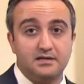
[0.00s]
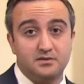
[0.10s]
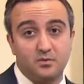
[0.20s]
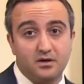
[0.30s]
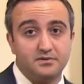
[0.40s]
and
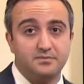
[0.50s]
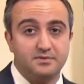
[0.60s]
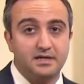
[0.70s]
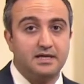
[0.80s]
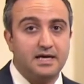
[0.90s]
as well some
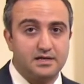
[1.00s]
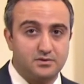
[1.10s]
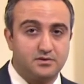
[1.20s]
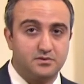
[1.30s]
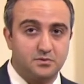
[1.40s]

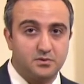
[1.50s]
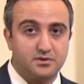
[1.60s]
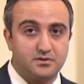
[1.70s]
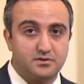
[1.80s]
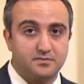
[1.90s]
psychiatric
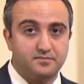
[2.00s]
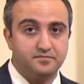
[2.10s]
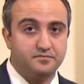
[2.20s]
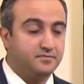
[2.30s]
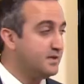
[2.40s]
disorders.
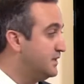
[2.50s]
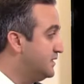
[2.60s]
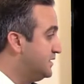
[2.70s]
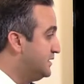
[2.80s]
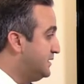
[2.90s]

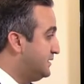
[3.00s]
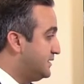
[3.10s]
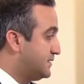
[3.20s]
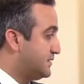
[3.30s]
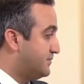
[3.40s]

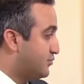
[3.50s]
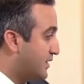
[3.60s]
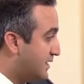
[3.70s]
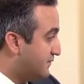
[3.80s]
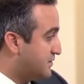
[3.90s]
This is the
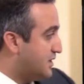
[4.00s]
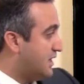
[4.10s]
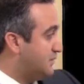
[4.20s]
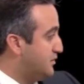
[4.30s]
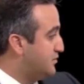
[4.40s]
brain of a
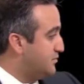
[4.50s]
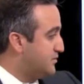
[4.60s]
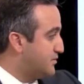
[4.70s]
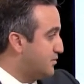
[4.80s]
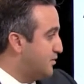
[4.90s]
child with
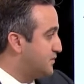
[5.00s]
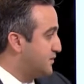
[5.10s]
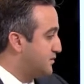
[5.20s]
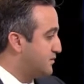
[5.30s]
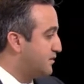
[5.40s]
tuberous
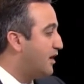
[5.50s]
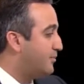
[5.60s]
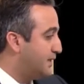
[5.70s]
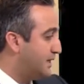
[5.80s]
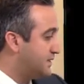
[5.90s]
sclerosis
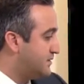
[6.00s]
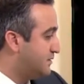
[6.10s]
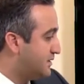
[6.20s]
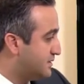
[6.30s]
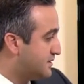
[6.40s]
complex. As
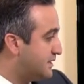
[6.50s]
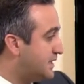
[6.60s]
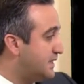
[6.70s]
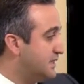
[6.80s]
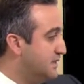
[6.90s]
you can
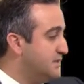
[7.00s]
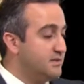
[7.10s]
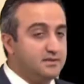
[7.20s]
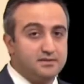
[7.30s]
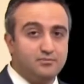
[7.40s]
see,
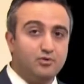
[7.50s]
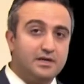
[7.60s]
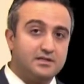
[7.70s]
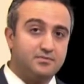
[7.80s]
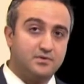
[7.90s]
the
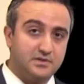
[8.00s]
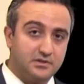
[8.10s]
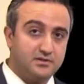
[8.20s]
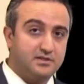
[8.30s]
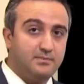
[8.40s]
brain is supposed to
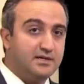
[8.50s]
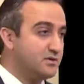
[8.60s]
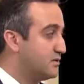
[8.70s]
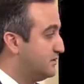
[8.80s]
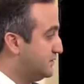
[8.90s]
look
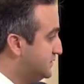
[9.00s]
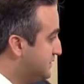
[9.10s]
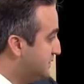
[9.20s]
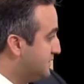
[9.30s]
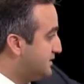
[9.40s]
symmetrical.
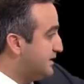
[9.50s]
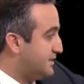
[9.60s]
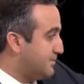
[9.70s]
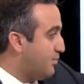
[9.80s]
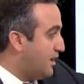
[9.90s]

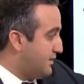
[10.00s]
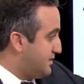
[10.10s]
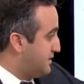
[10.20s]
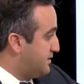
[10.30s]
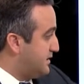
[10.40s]
These
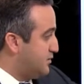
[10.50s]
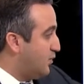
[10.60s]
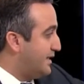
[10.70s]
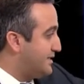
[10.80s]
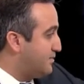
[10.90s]
spots, these
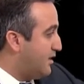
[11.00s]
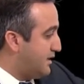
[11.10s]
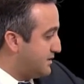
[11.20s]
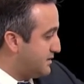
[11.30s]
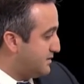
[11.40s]
white
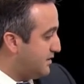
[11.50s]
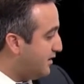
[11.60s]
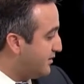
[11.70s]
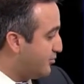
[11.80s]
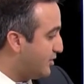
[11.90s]
spots
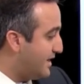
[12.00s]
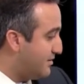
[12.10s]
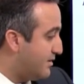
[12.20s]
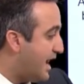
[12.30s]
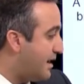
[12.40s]
on the brain
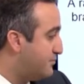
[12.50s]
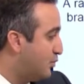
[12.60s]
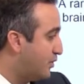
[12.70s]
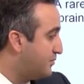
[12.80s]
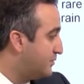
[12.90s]
are
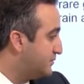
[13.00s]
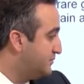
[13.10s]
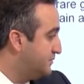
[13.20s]
abnormal,